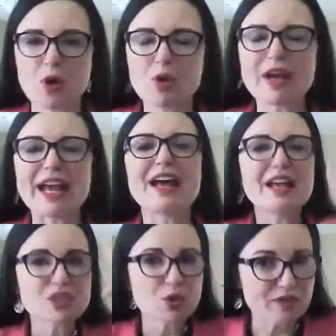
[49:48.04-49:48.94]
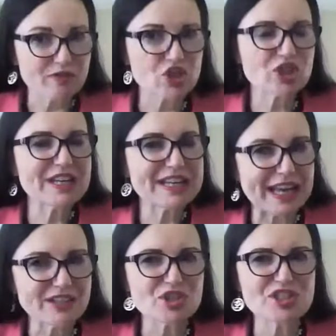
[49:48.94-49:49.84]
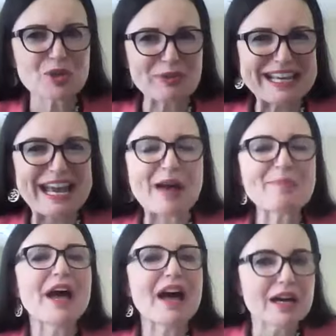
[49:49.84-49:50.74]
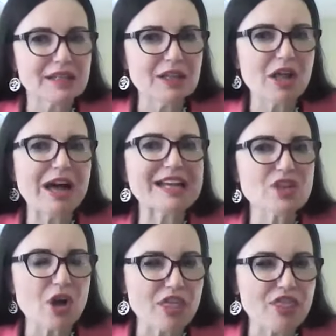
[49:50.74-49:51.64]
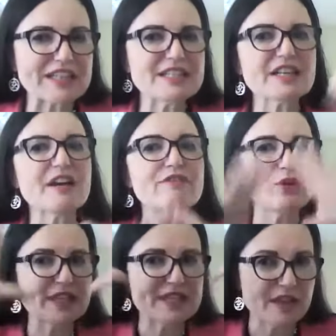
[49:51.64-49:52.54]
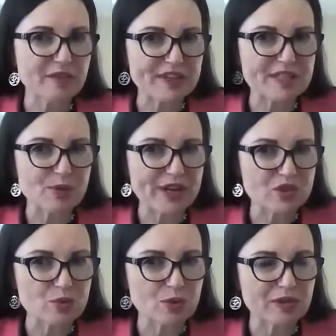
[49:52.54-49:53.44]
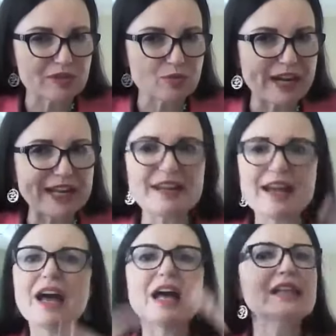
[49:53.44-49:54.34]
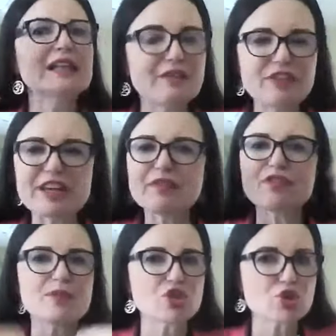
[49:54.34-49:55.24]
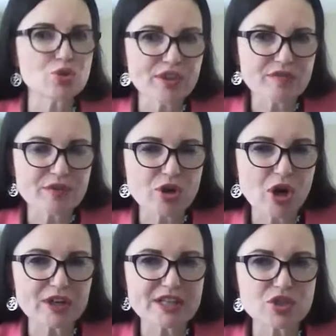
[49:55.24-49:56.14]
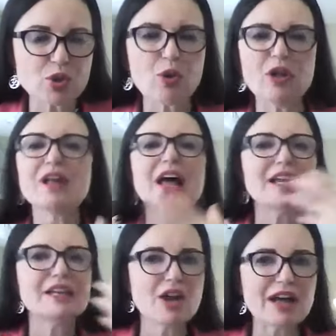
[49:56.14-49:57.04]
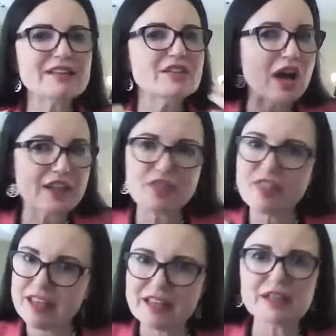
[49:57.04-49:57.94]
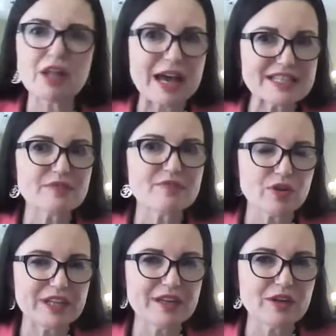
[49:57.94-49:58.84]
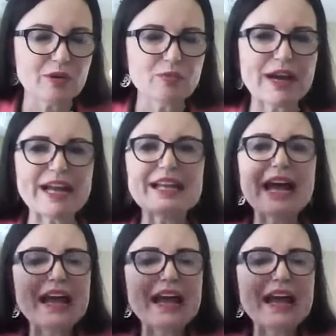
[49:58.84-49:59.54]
Okay. So the vision, again, just to recap, an aligned, authentic, fully self-expressed world, right? Living from the truth of their heart and soul, not the lies of their ego, right?